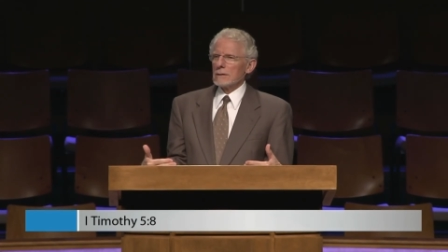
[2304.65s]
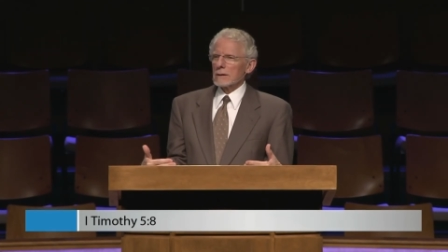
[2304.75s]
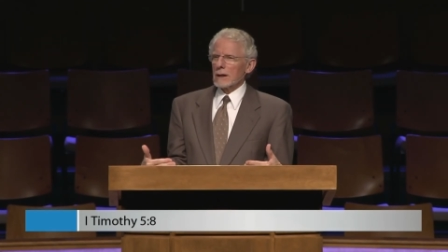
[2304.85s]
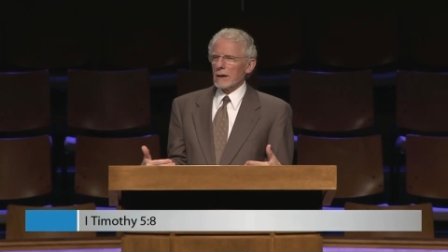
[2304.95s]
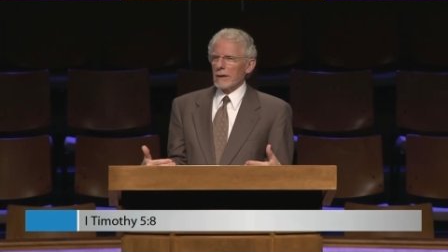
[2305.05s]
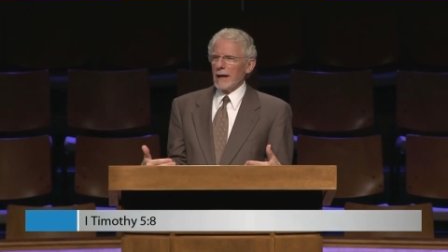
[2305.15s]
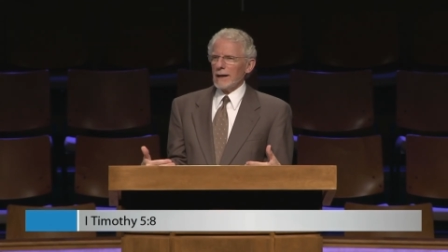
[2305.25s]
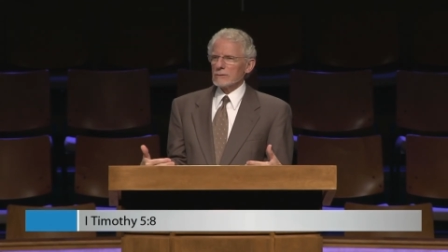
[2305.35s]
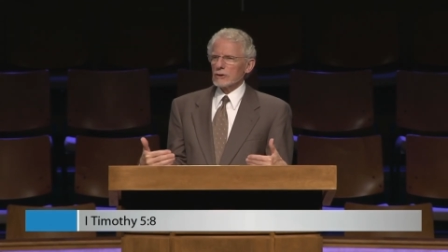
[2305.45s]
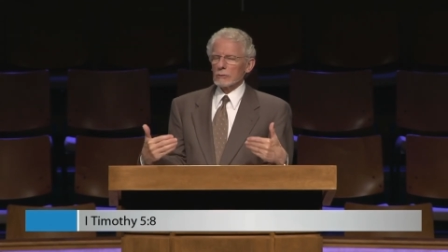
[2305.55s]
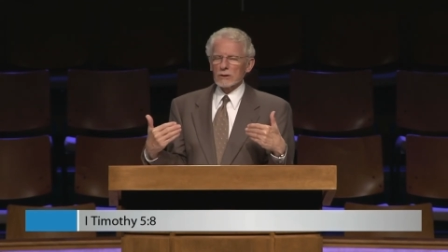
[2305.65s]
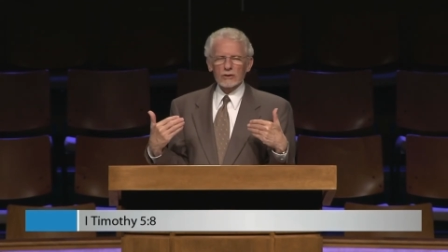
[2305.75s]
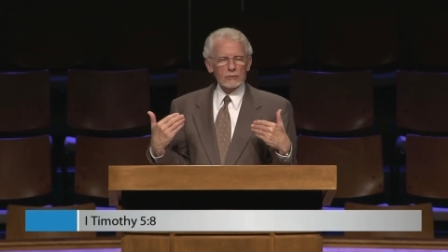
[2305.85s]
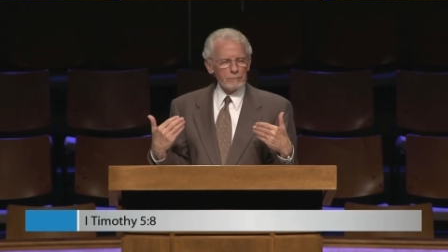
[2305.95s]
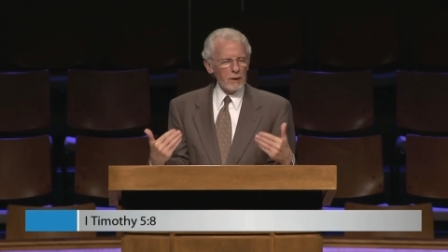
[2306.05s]
carry out the
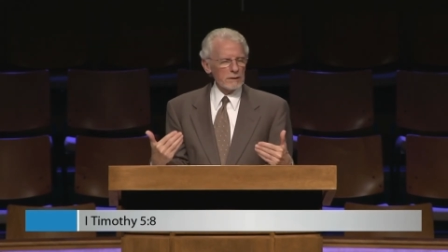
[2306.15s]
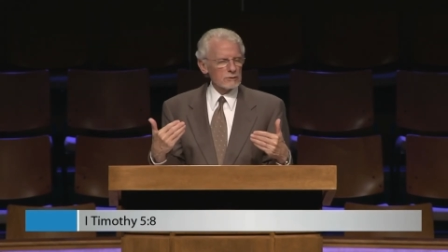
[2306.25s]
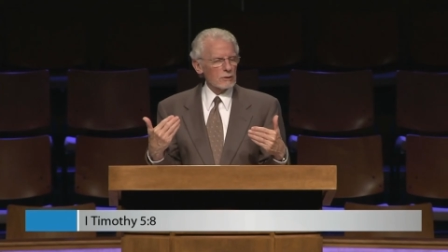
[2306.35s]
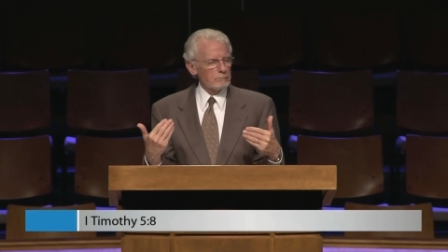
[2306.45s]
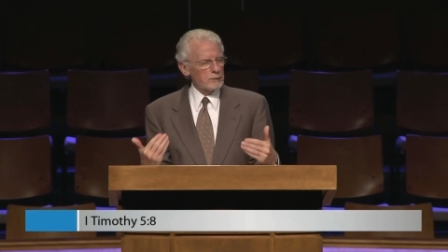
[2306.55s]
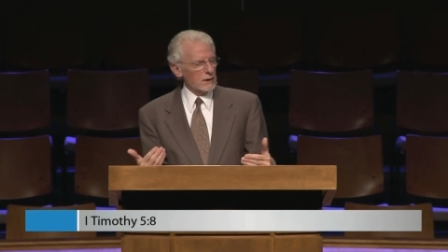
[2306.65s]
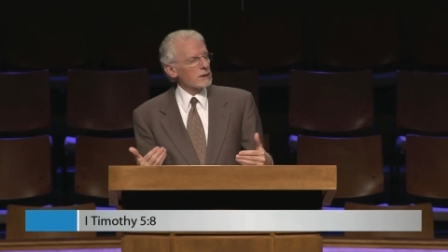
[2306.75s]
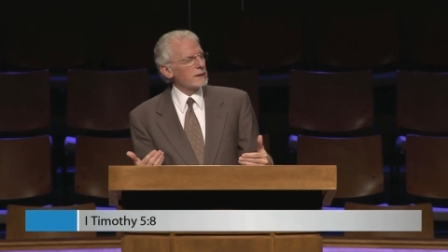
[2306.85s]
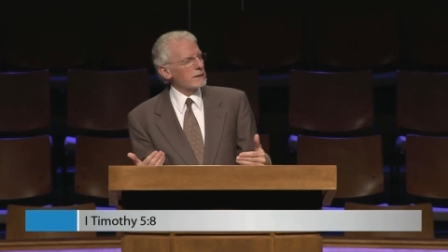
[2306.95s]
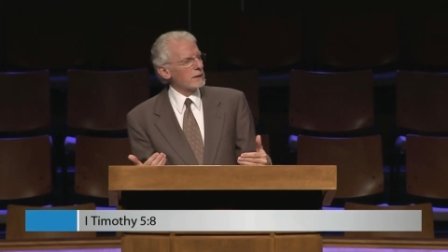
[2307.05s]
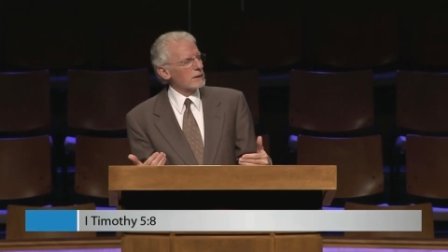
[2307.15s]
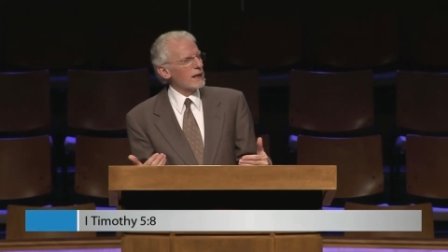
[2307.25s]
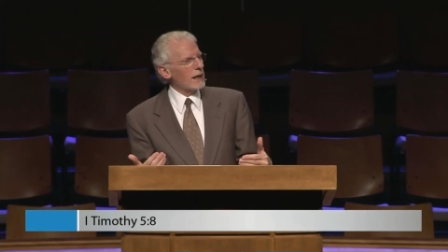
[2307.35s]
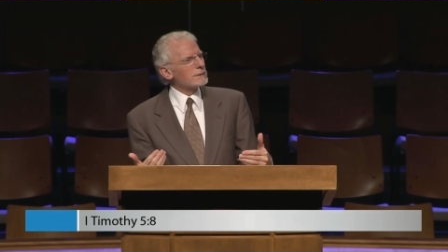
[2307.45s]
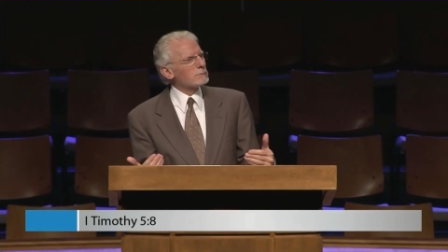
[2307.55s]
responsibility that
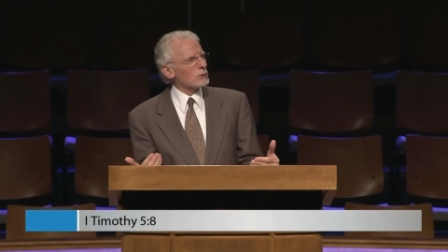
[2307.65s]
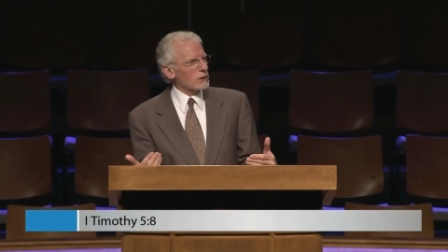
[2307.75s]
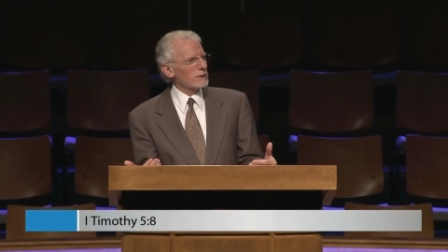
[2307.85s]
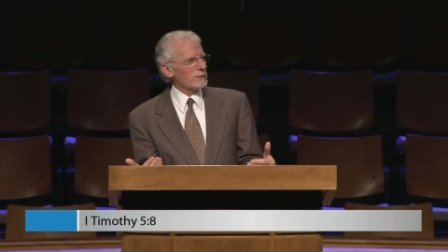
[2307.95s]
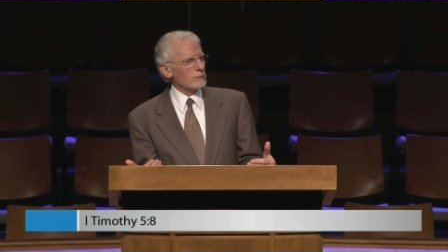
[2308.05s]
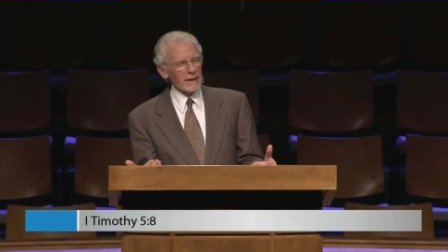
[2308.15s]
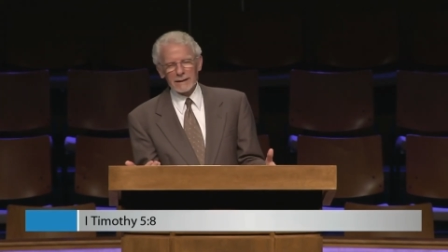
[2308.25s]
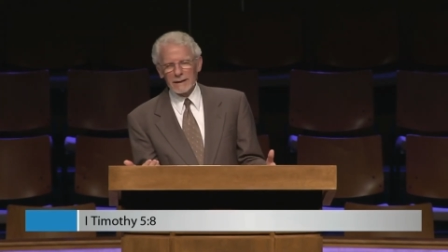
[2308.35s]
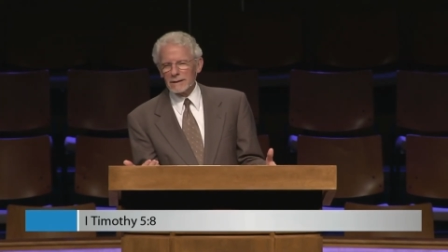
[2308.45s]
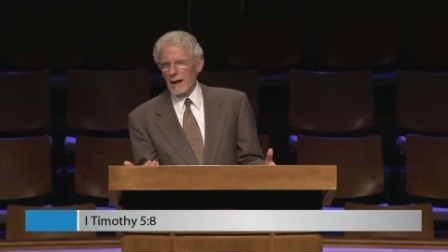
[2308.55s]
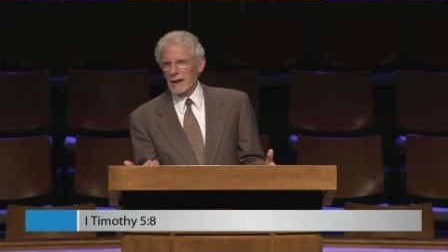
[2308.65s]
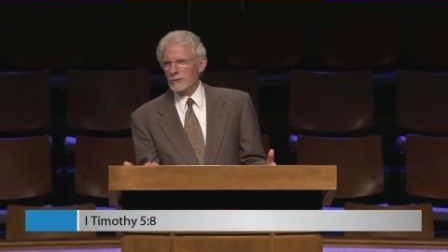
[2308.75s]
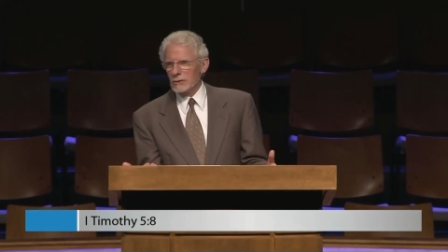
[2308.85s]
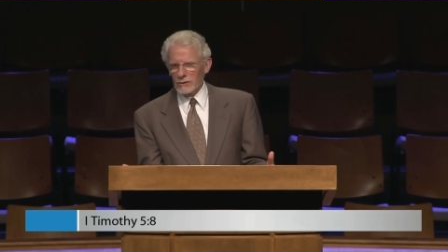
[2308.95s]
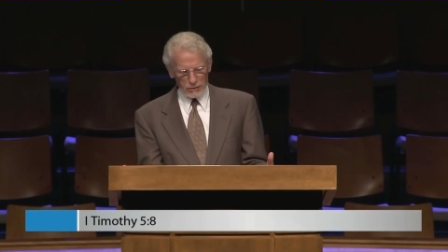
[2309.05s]
the unbeliever
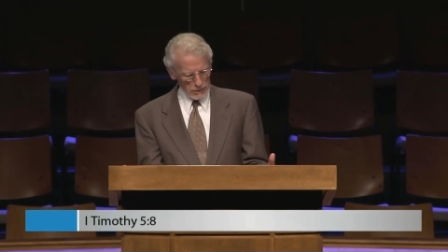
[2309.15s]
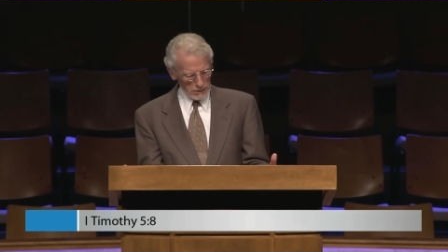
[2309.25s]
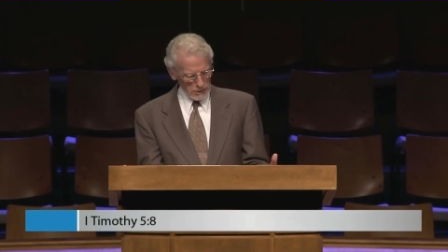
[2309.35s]
recognizes.